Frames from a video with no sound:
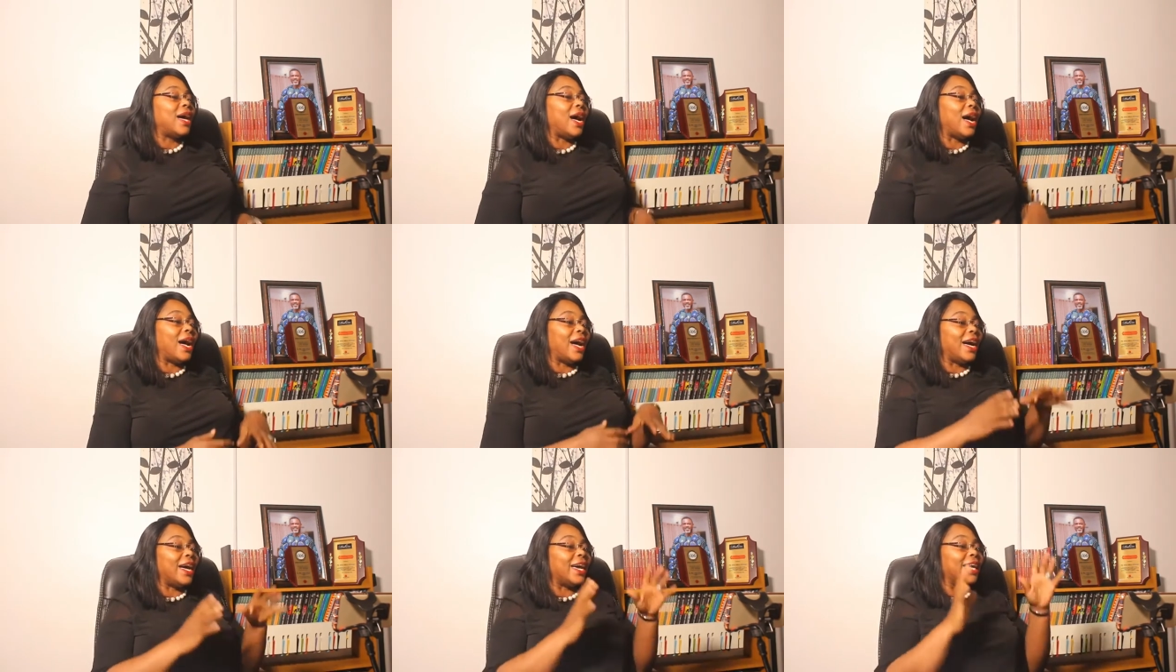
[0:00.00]

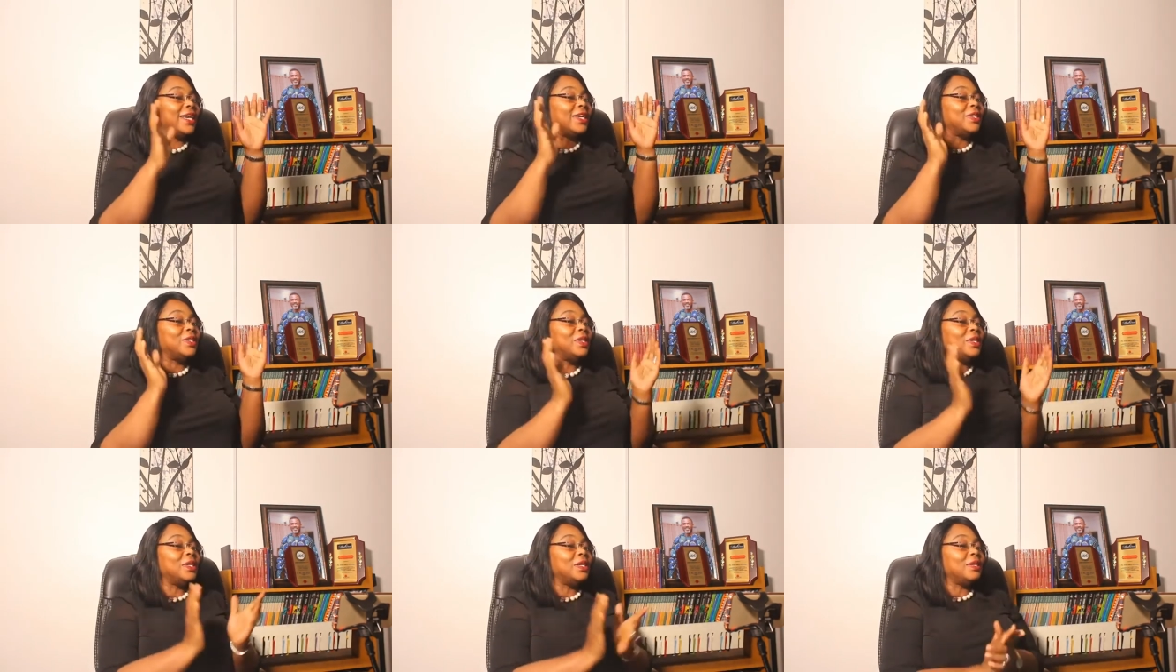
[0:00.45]

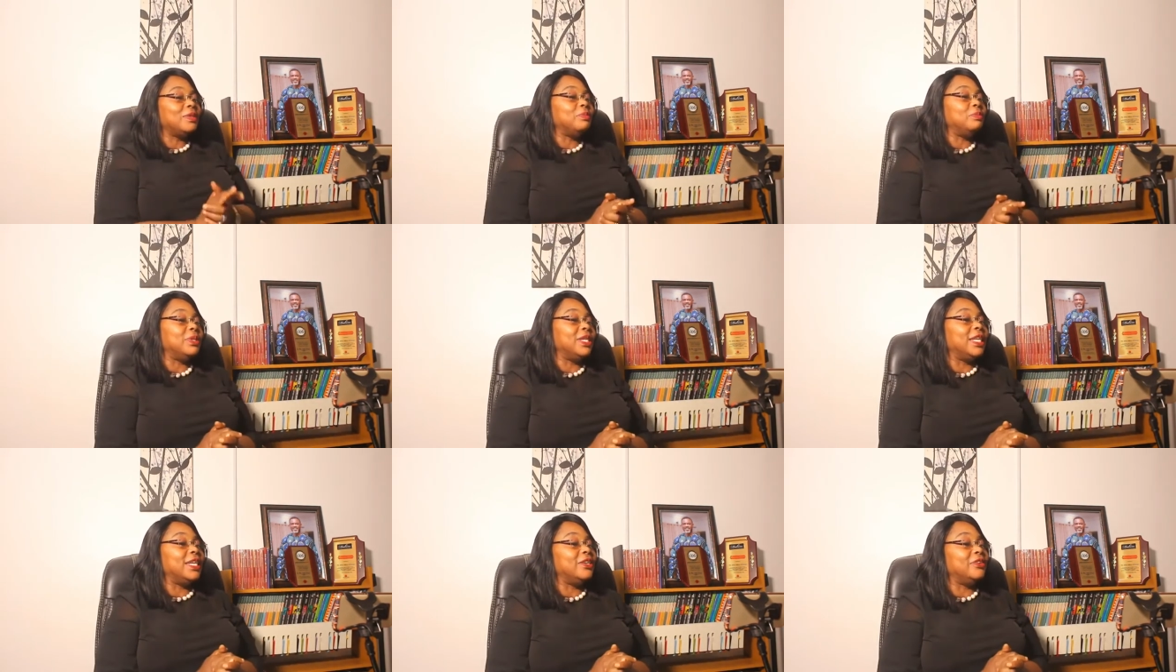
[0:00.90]
I
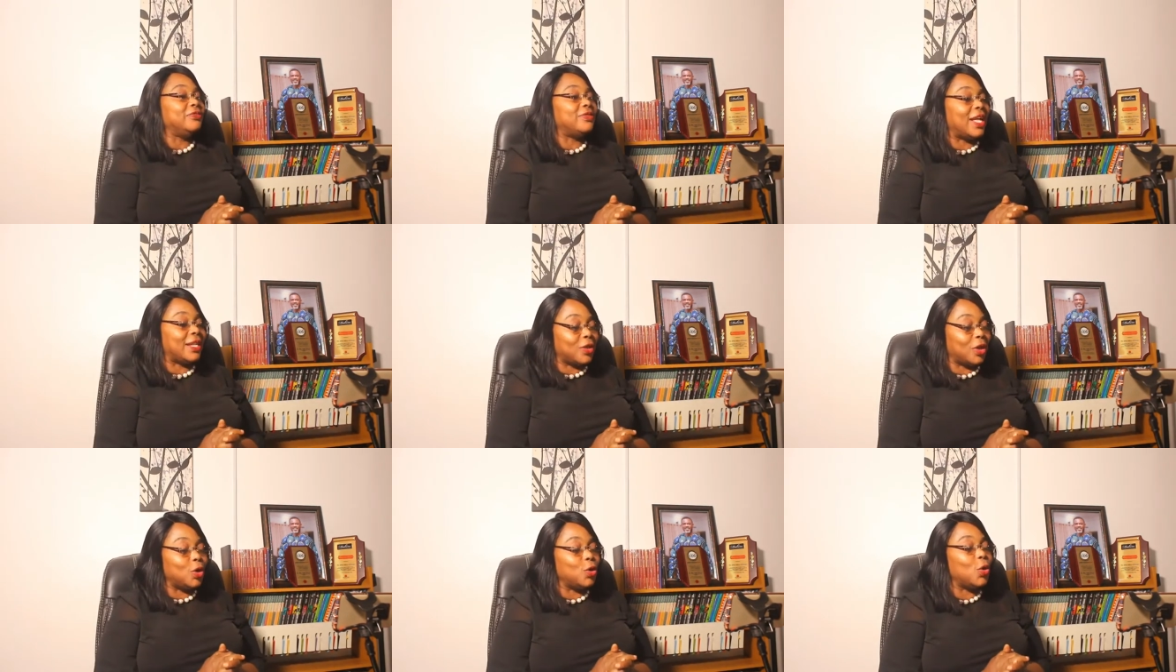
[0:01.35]
believe
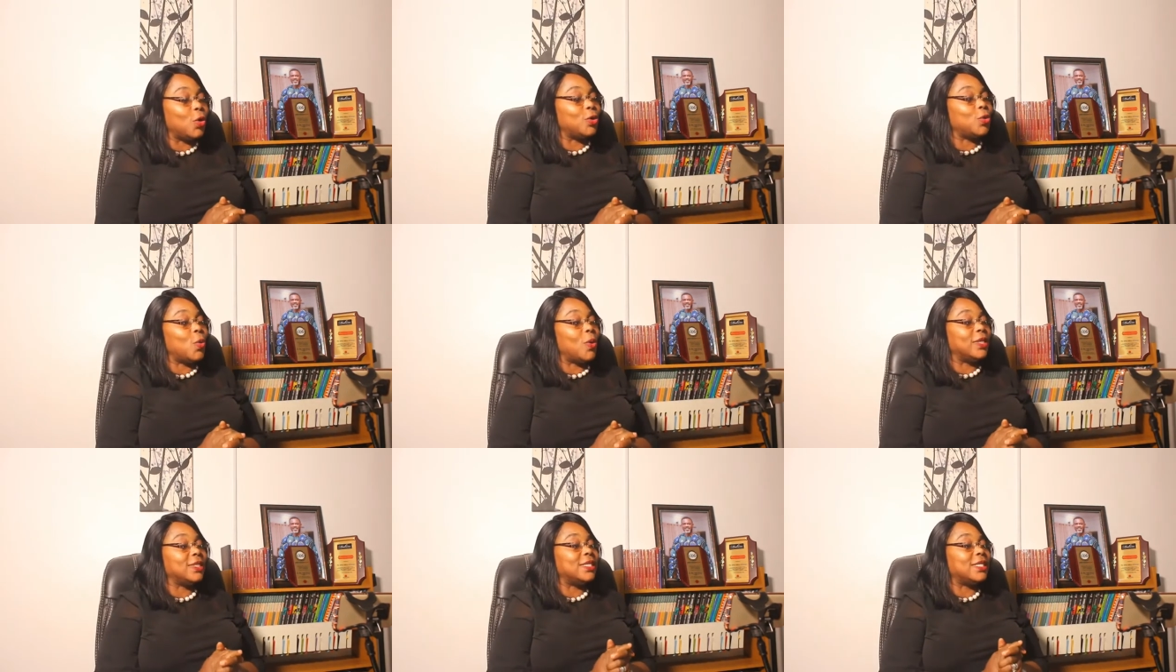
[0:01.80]
that the
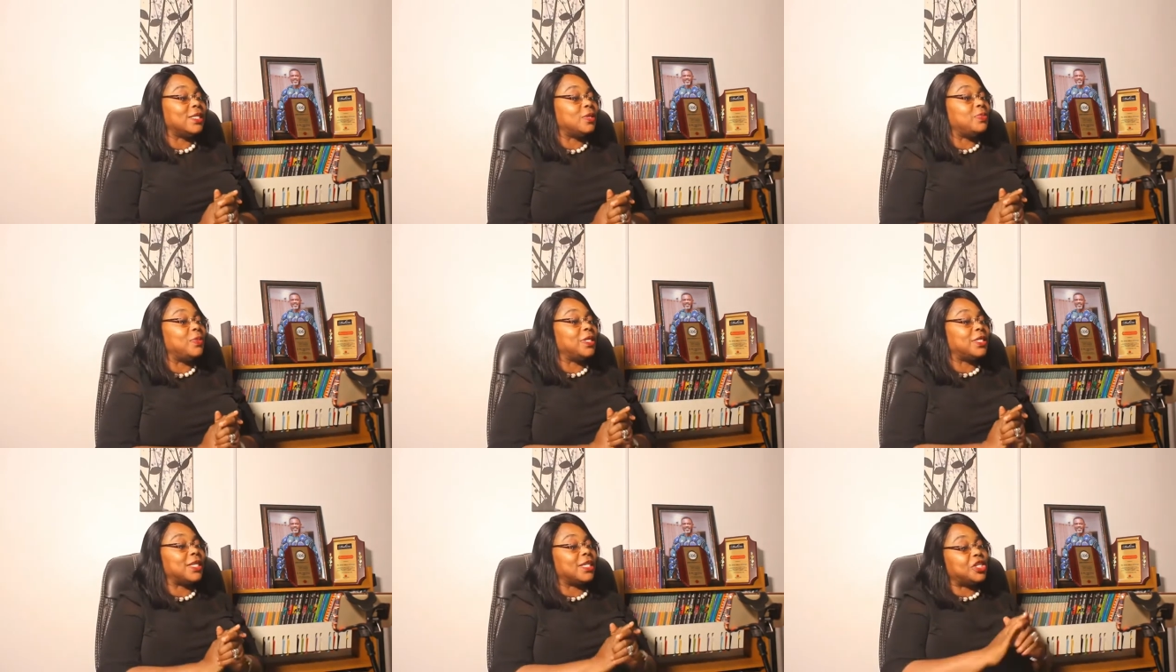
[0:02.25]
Lord
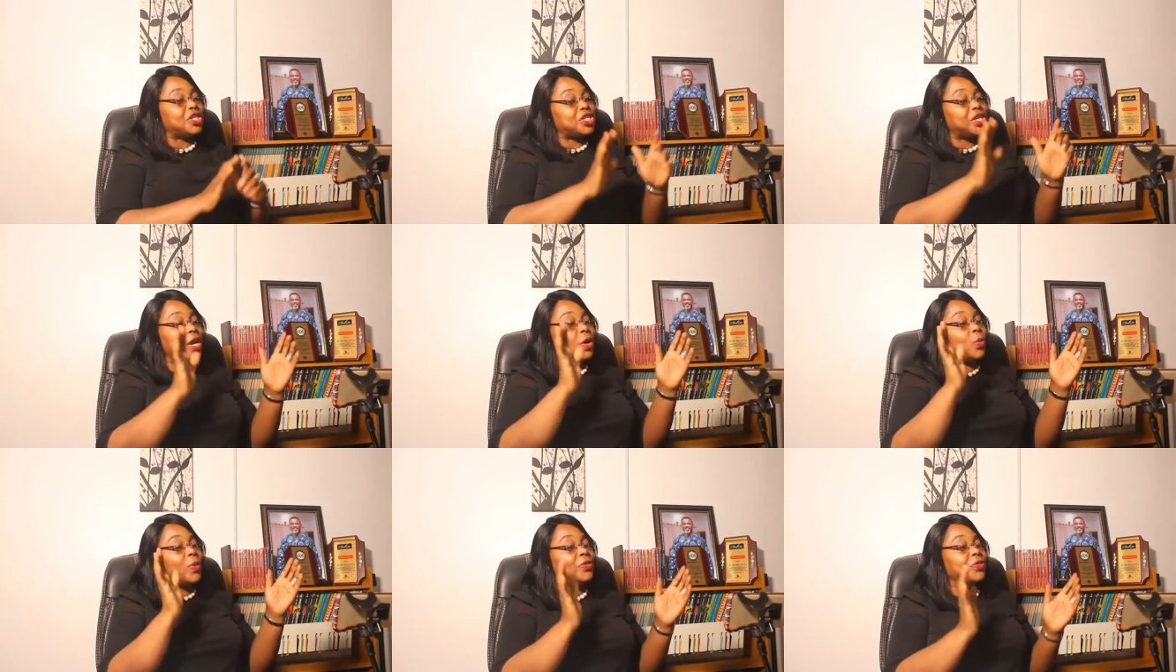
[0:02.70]
wanted me to
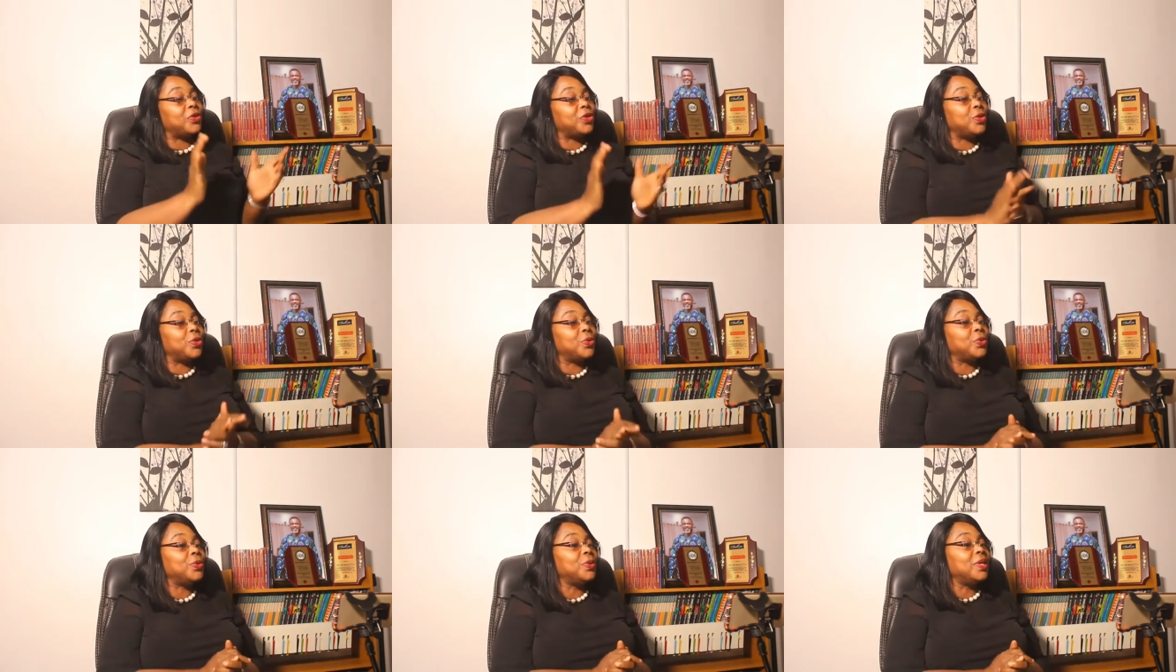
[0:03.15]
share with
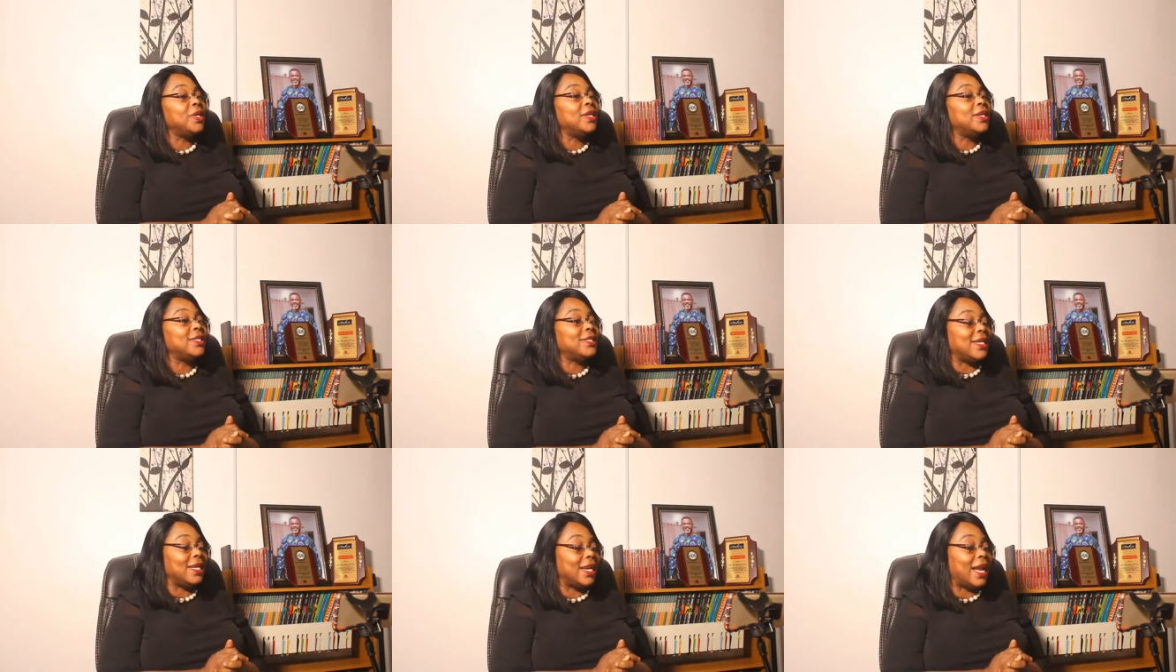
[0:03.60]
you
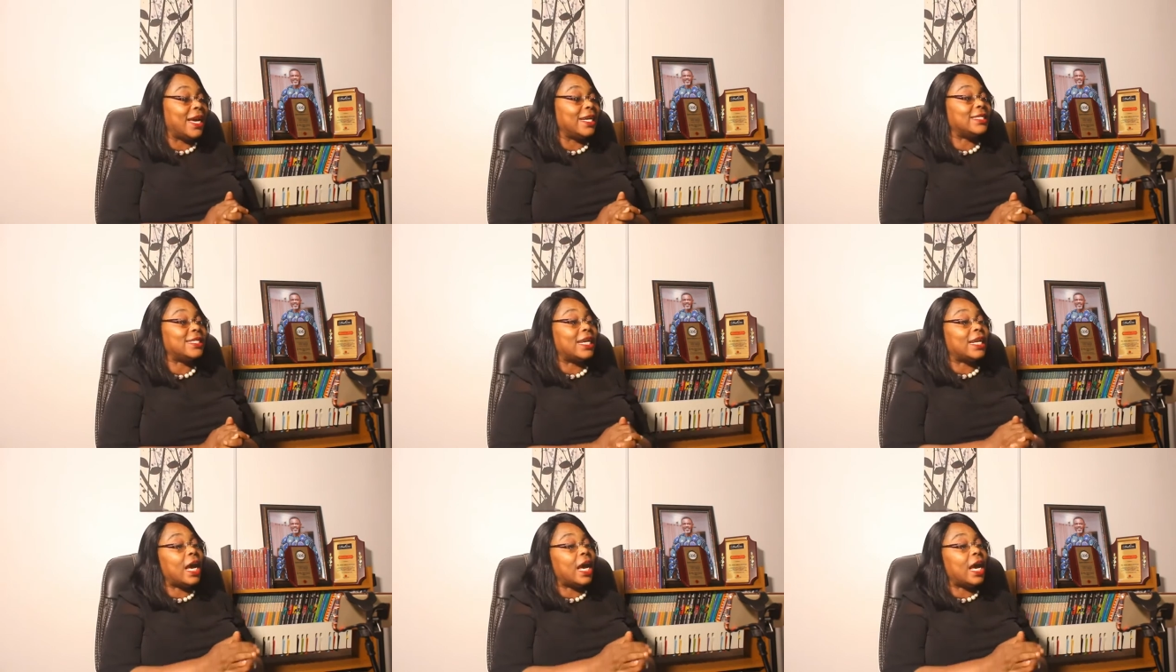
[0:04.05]
tonight.